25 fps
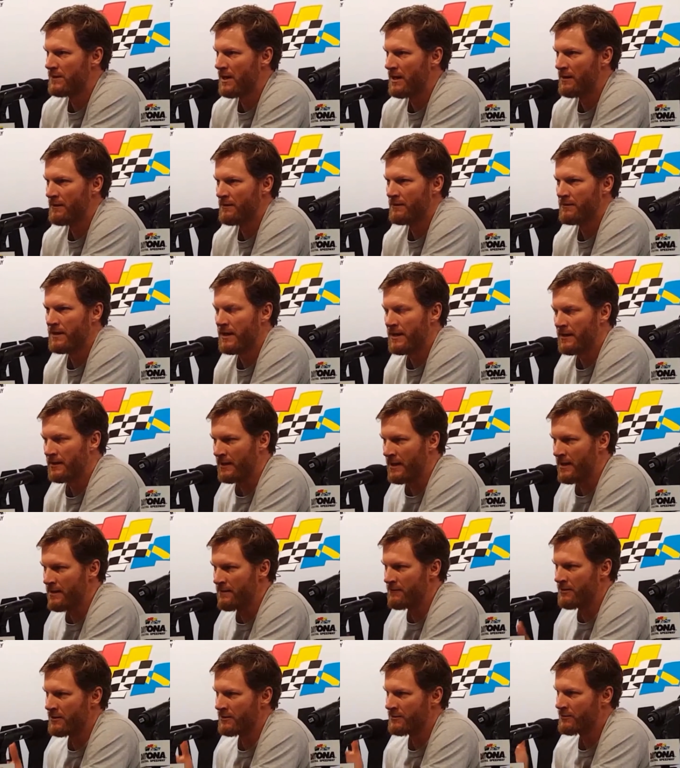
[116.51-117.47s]
that, that
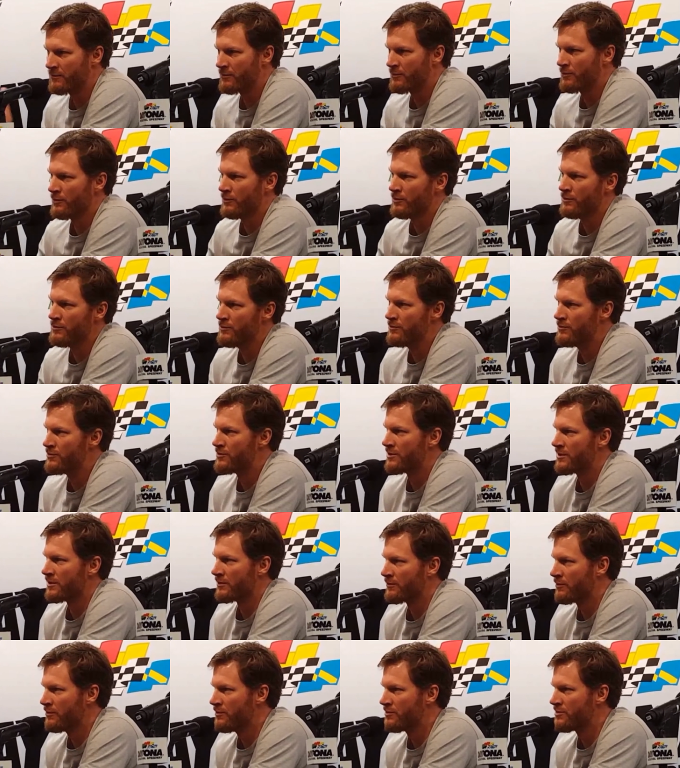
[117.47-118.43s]
gave the crews
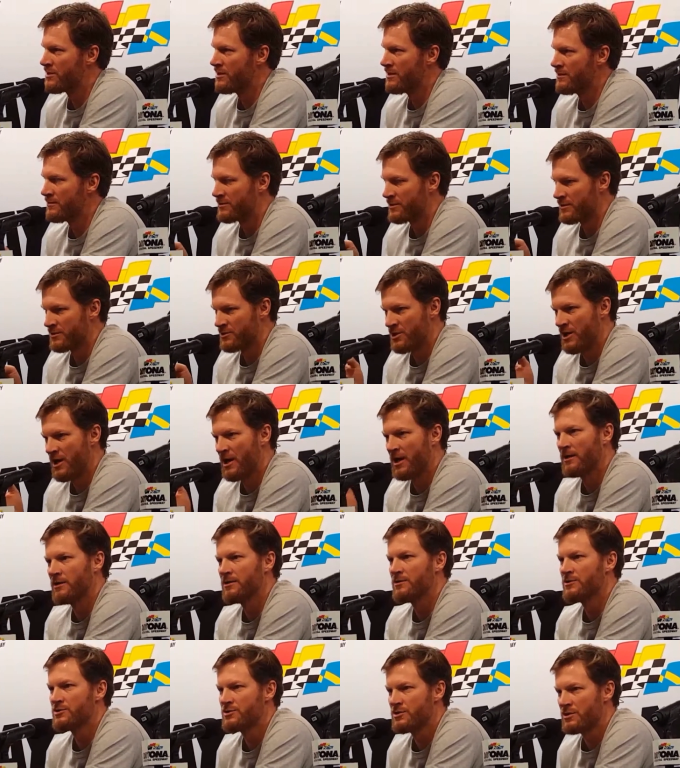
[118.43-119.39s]
and the crew chiefs a
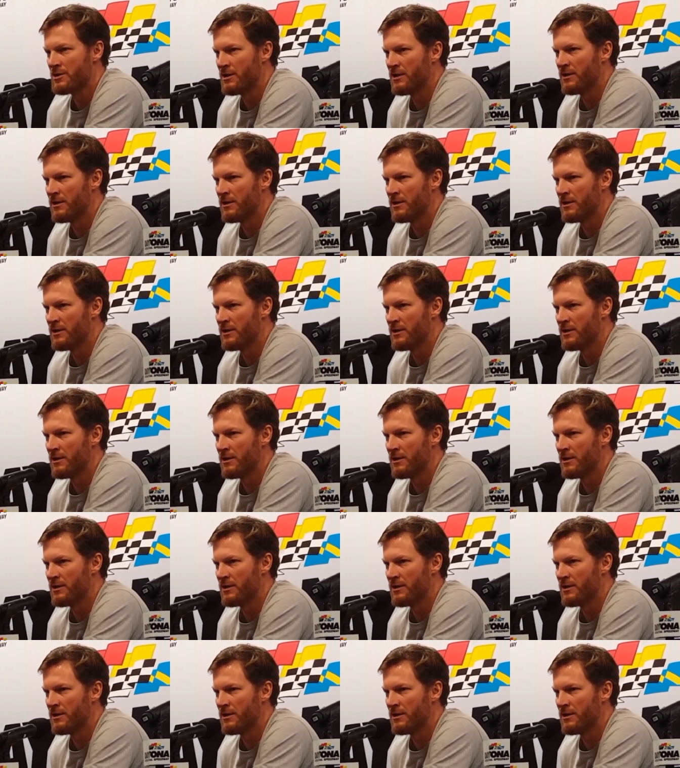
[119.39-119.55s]
challenge